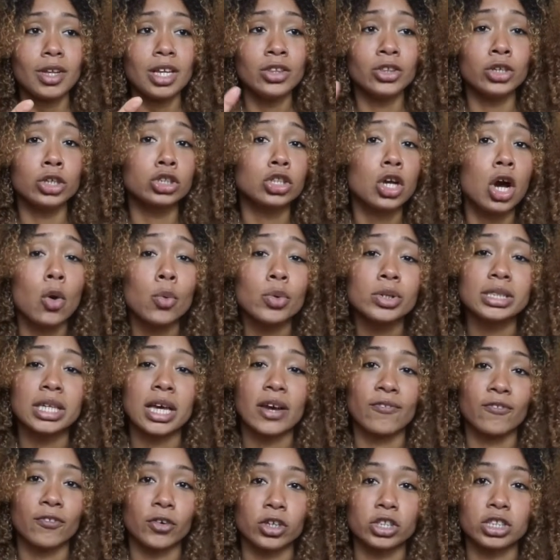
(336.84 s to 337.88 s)
there's always
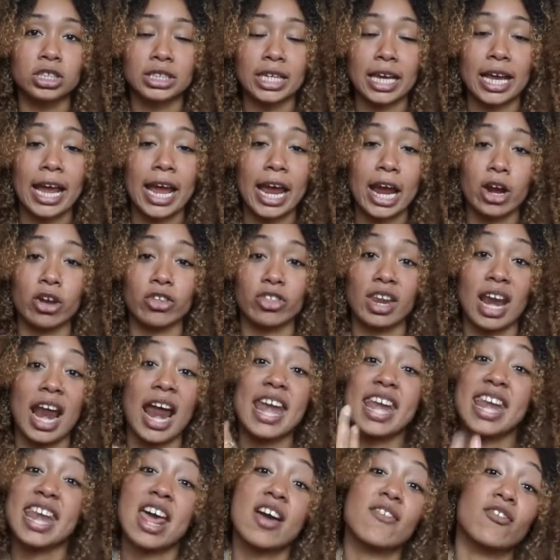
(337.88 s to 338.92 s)
that first day hair that
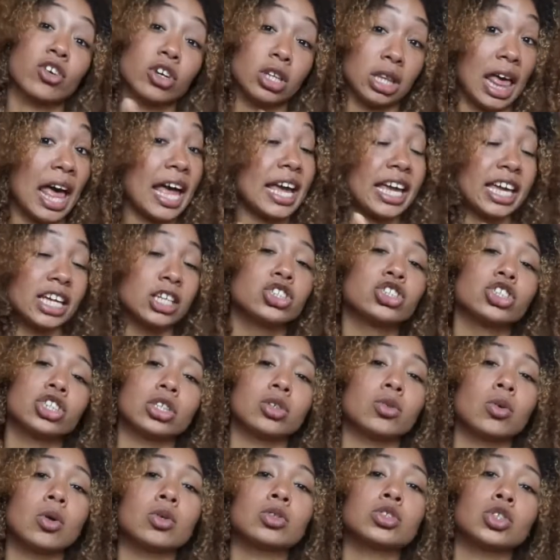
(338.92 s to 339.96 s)
I never like in
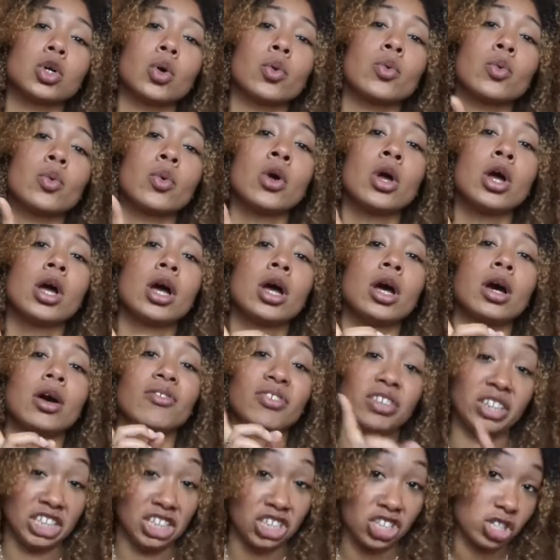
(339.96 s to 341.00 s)
general. So,
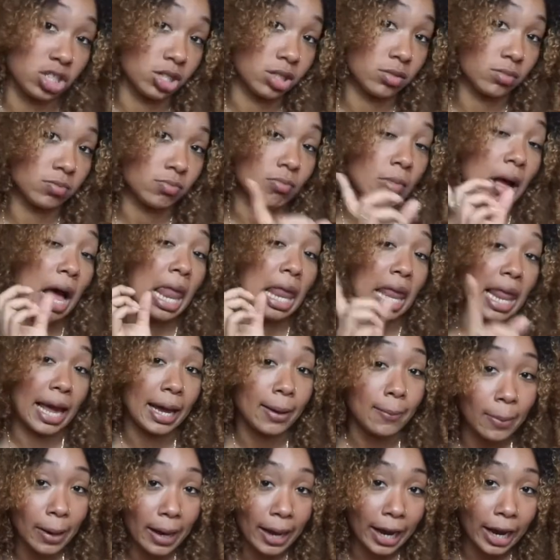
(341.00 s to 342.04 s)
Felicia, I
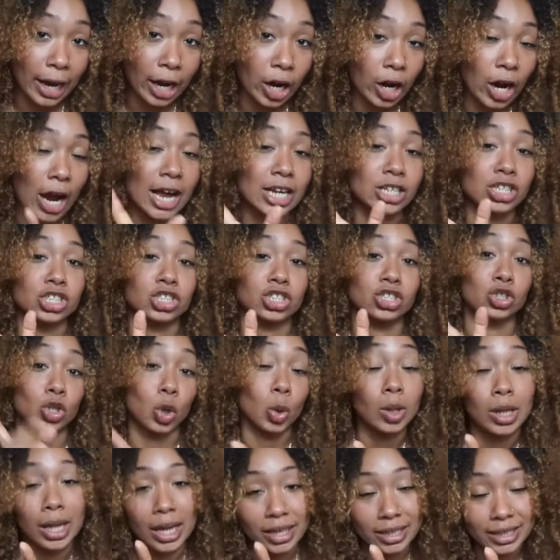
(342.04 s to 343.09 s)
like my hair. I just
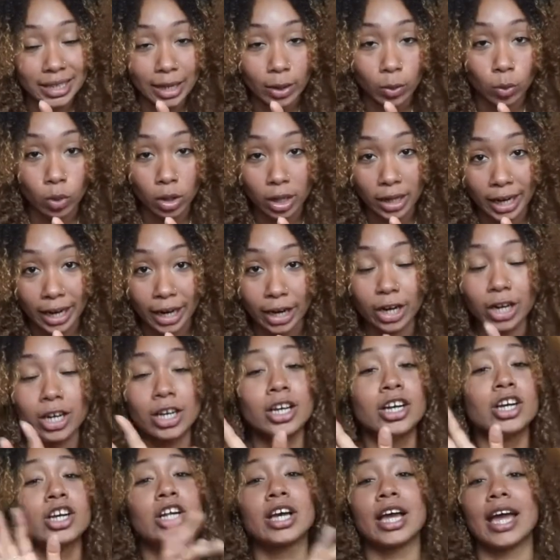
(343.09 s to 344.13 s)
don't like day one hair.
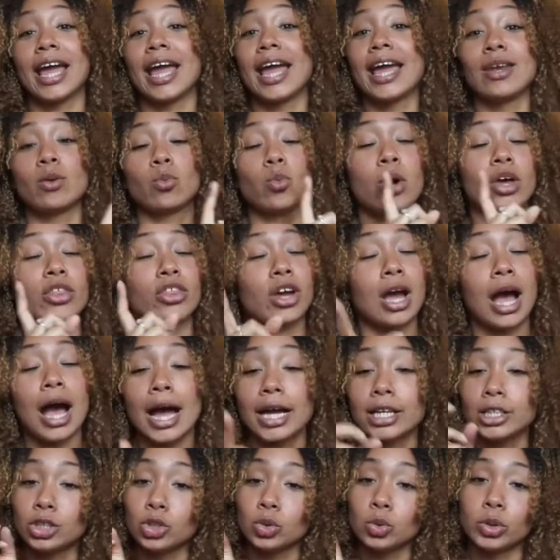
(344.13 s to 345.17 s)
And whether
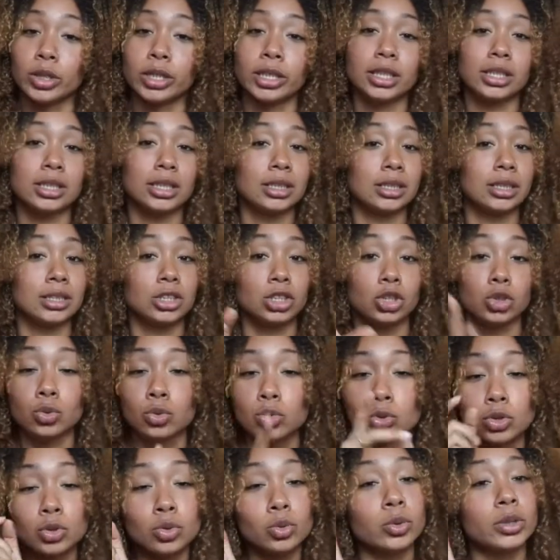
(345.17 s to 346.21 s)
I do it, you
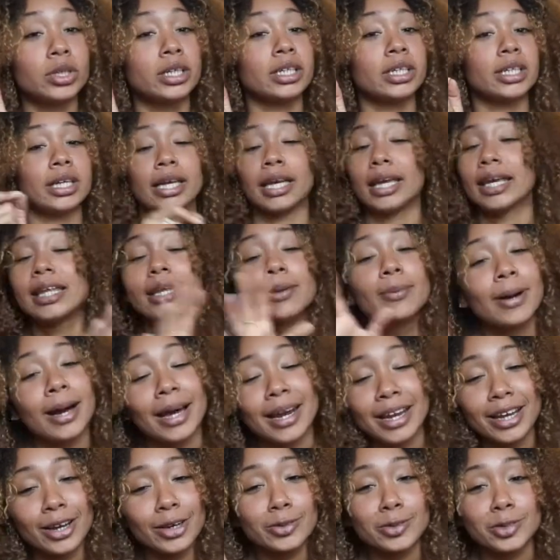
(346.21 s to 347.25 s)
do it,
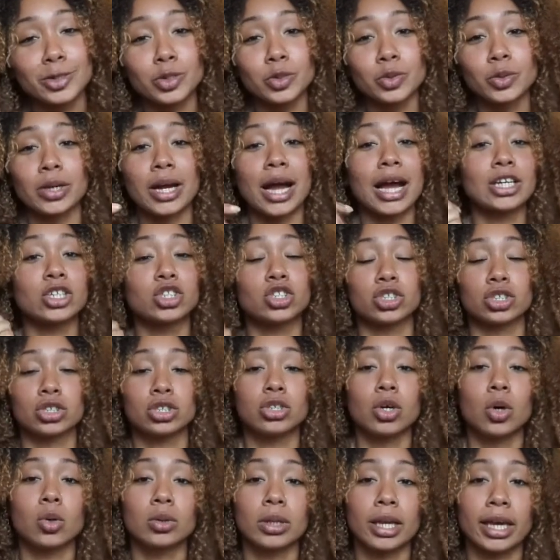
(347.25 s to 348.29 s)
anybody else do it, I just
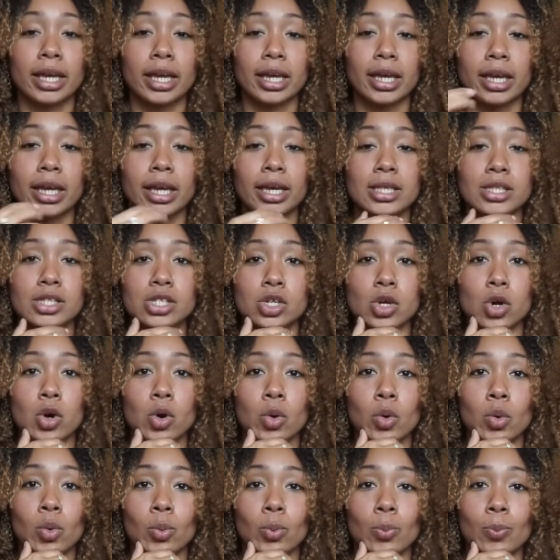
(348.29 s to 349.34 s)
don't like it. And
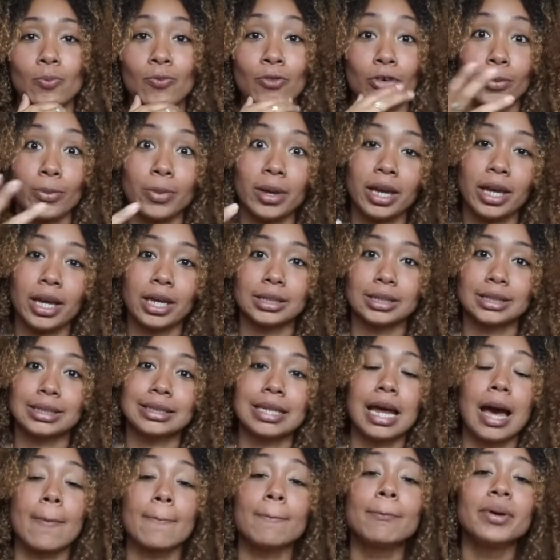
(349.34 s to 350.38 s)
so, for me, because it's
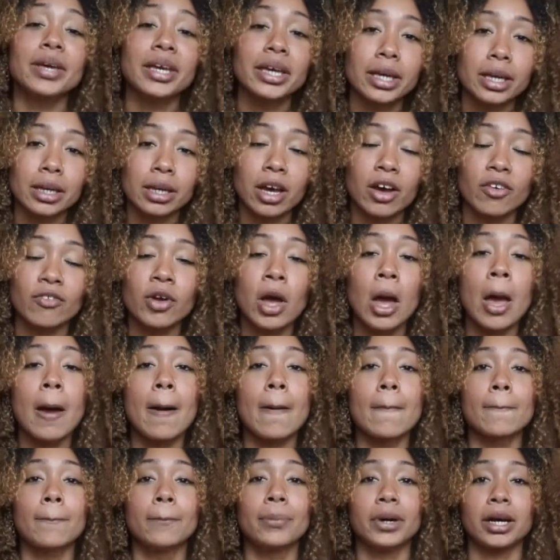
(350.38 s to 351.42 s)
not big enough.
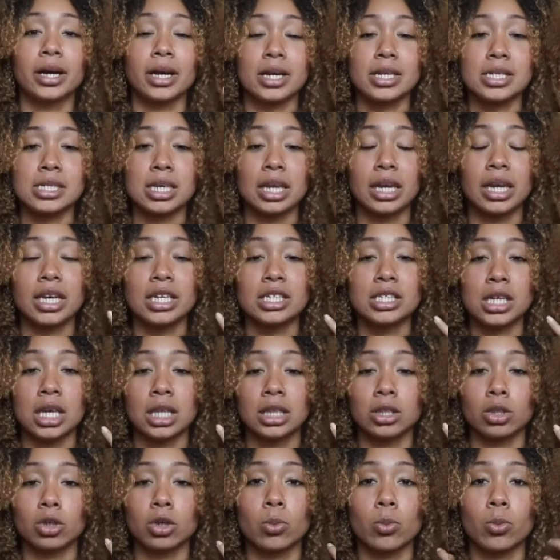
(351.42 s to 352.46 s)
Because it is a
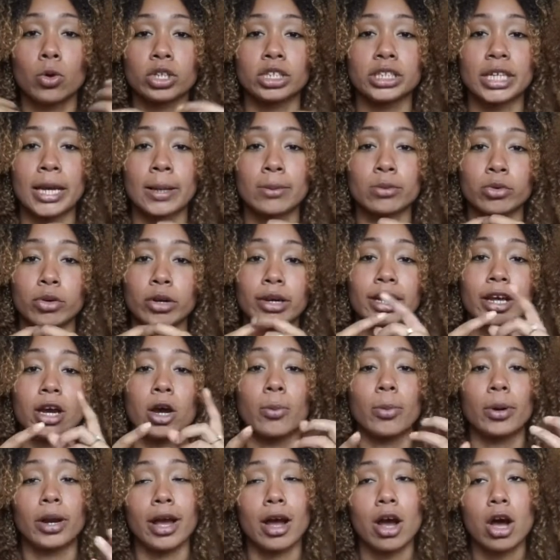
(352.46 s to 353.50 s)
little more tamed right
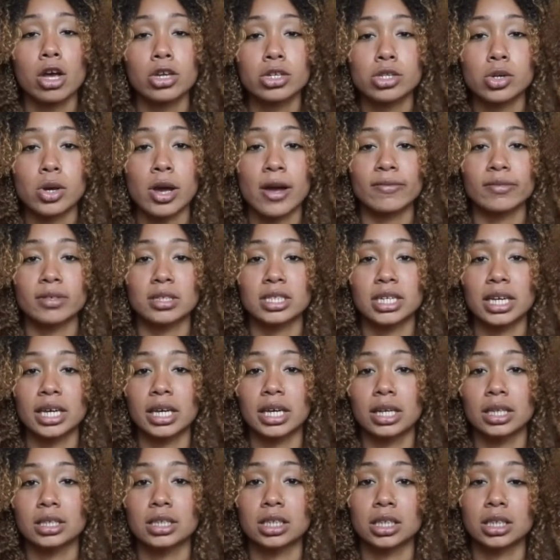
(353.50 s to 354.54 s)
now, but I also have to
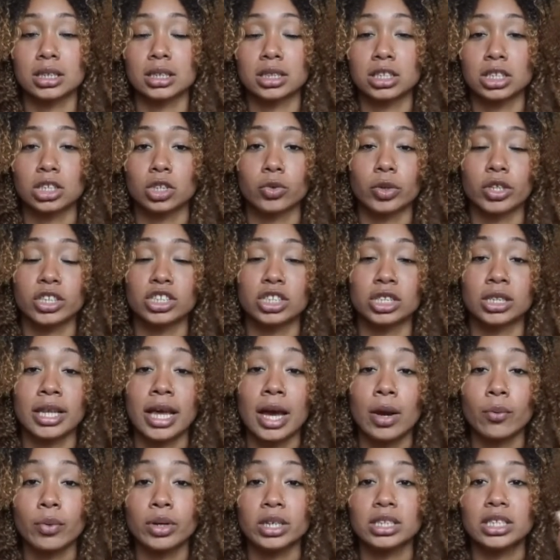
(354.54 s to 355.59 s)
take into consideration
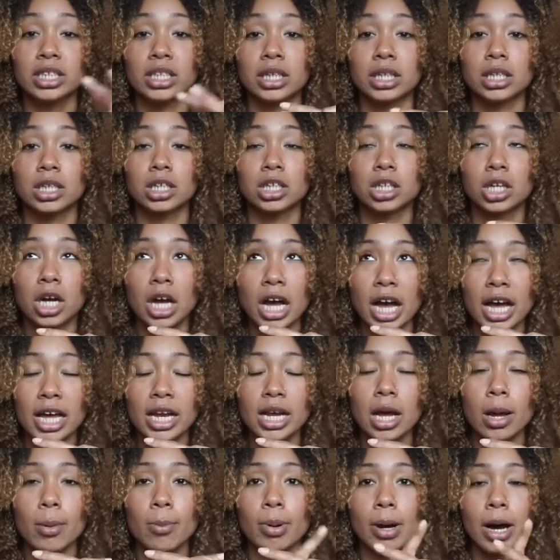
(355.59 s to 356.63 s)
that we did cut
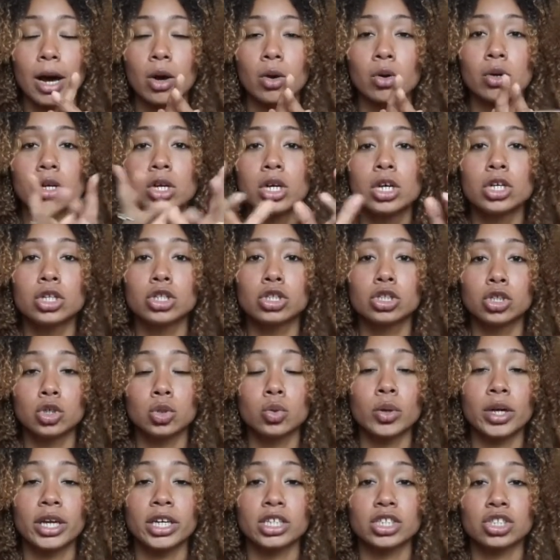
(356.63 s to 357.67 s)
about
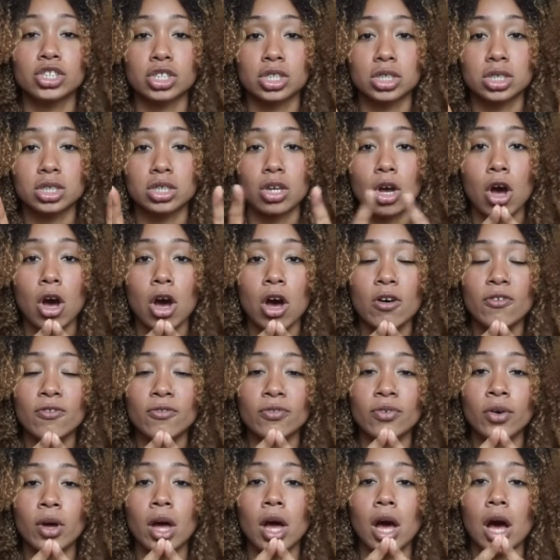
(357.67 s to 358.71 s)
2 inches
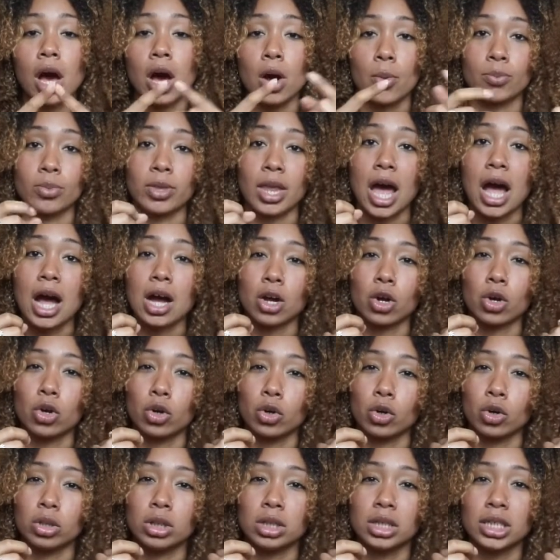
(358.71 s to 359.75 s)
off, not
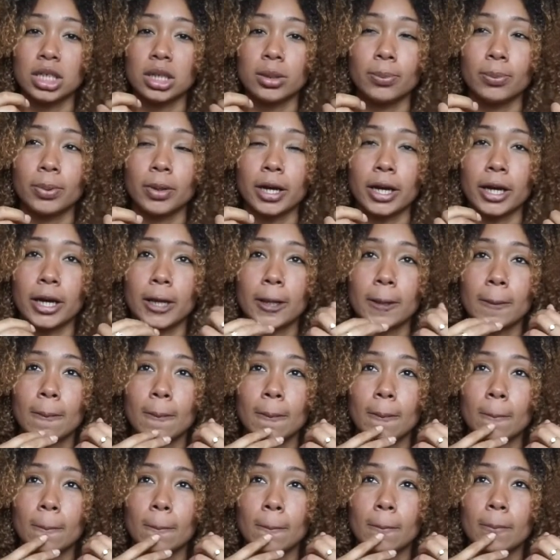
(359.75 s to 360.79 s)
curly, but
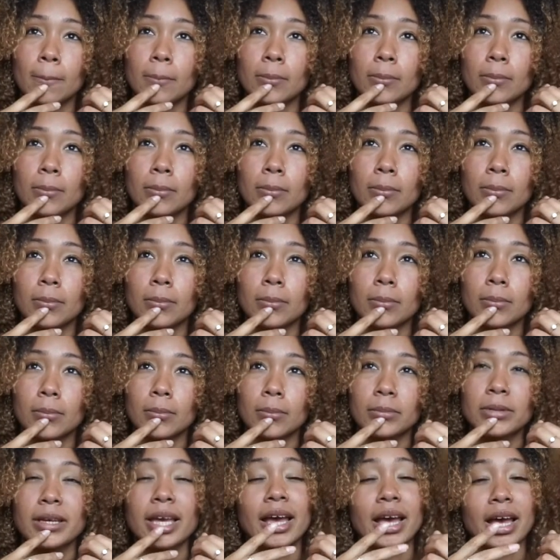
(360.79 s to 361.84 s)

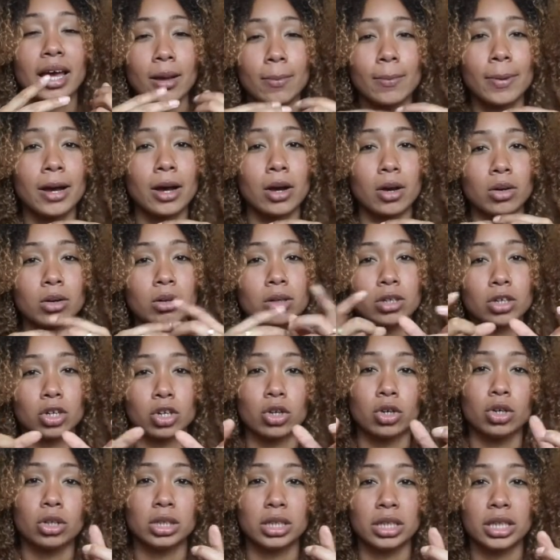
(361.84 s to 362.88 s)
yeah, about
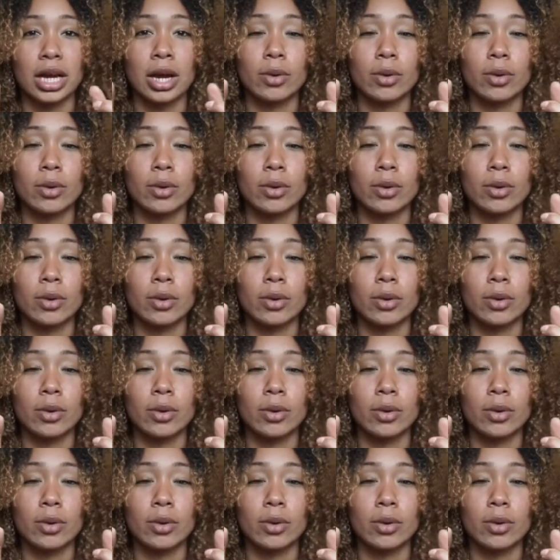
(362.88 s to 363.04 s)
curly.